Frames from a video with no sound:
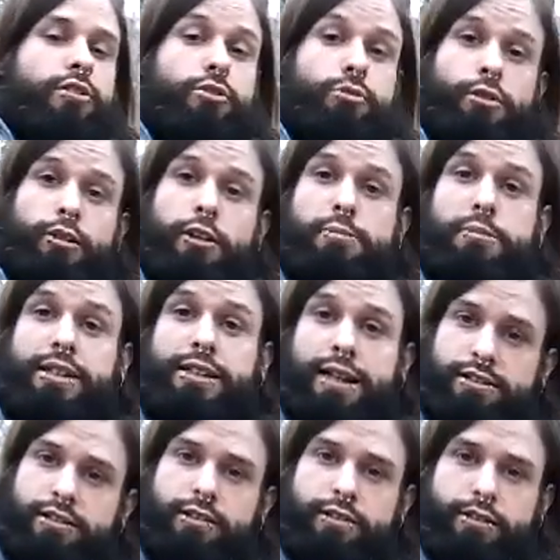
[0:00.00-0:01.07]
doesn't really mean
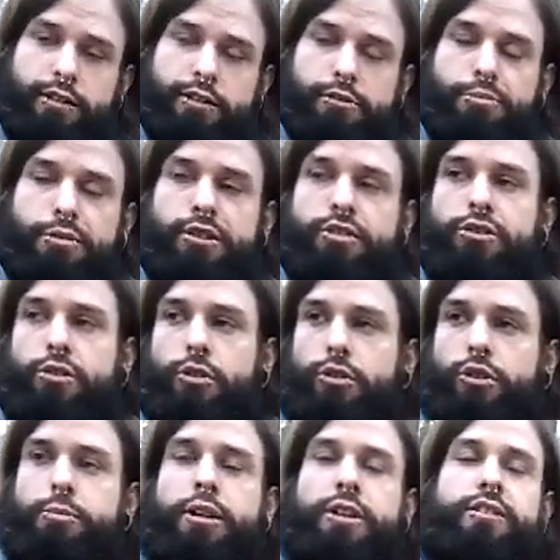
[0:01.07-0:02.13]
anything because it
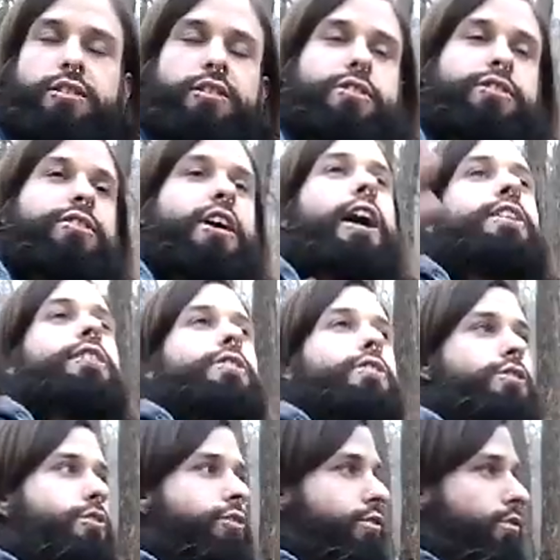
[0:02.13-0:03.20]
all depends on
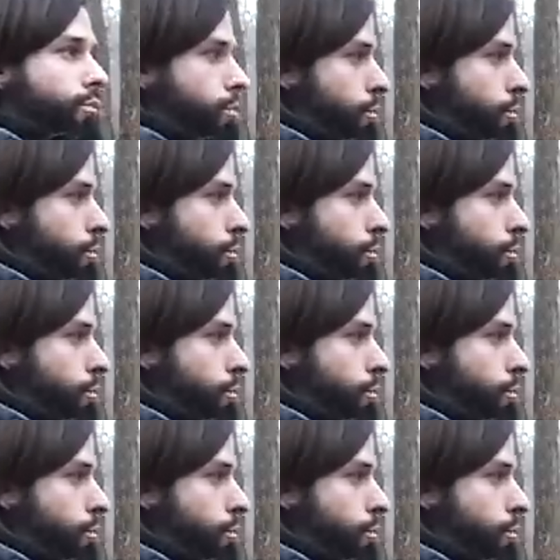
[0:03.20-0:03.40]
science,